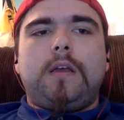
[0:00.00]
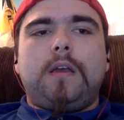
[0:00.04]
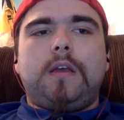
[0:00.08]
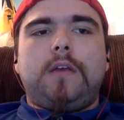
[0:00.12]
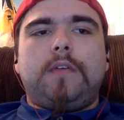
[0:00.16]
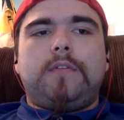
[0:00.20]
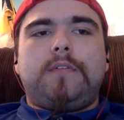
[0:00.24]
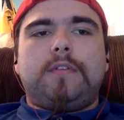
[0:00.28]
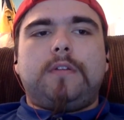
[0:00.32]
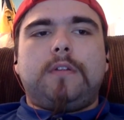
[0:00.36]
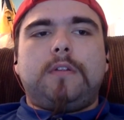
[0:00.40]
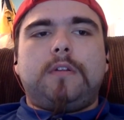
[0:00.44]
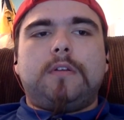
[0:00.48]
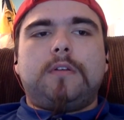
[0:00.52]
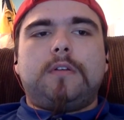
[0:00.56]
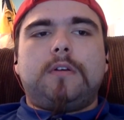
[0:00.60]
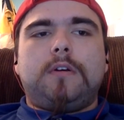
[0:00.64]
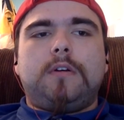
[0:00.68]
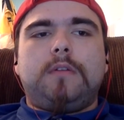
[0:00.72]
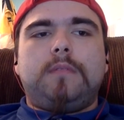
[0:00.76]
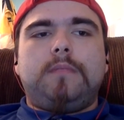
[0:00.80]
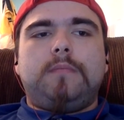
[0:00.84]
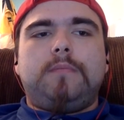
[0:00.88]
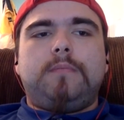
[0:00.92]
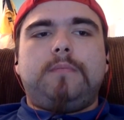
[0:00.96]
If you look
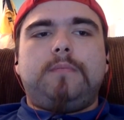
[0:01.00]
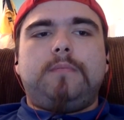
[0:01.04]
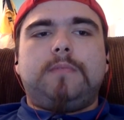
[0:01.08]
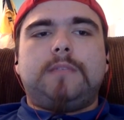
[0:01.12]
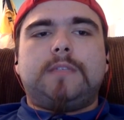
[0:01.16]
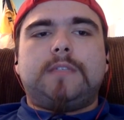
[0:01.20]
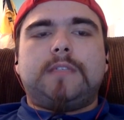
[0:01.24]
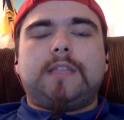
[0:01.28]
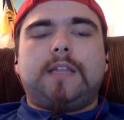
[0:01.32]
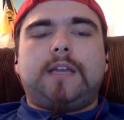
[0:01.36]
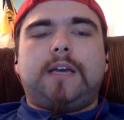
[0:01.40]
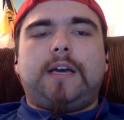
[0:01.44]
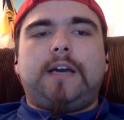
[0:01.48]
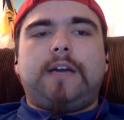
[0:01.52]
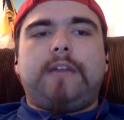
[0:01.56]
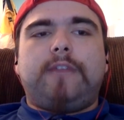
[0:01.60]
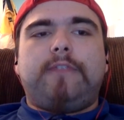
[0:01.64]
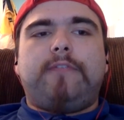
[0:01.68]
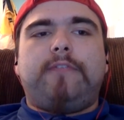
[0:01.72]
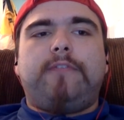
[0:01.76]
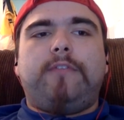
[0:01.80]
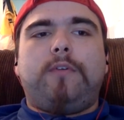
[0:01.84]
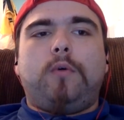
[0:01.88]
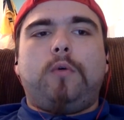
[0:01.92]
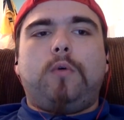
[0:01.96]
on slide
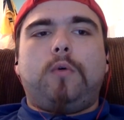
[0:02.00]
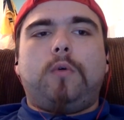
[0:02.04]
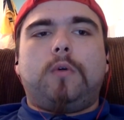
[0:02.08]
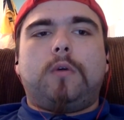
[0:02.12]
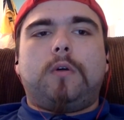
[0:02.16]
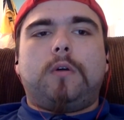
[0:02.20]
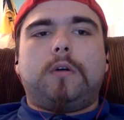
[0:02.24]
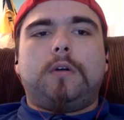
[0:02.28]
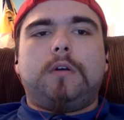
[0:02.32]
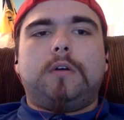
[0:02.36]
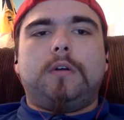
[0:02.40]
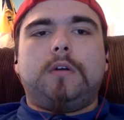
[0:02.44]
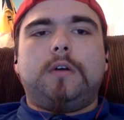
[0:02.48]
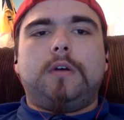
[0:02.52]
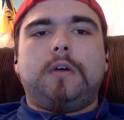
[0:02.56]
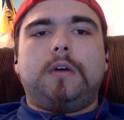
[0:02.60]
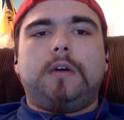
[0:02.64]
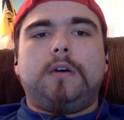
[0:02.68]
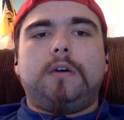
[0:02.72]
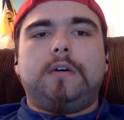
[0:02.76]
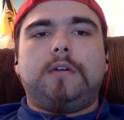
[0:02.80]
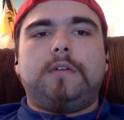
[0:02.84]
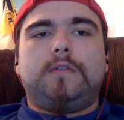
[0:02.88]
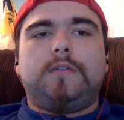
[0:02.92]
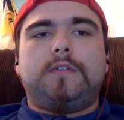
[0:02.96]
4
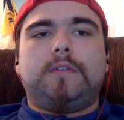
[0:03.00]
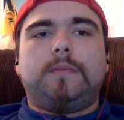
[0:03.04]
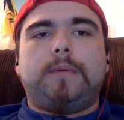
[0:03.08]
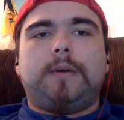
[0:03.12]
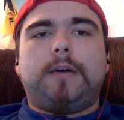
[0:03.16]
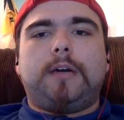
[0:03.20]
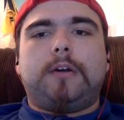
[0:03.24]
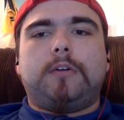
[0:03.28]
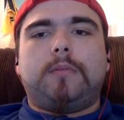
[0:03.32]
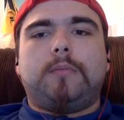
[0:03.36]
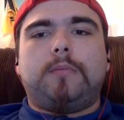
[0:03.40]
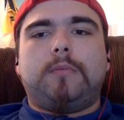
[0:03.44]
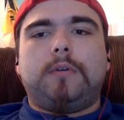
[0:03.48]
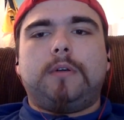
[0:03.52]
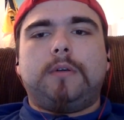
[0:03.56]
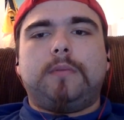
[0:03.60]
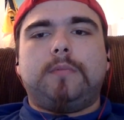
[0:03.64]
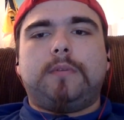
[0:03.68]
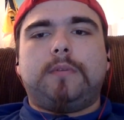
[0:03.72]
of the PowerPoint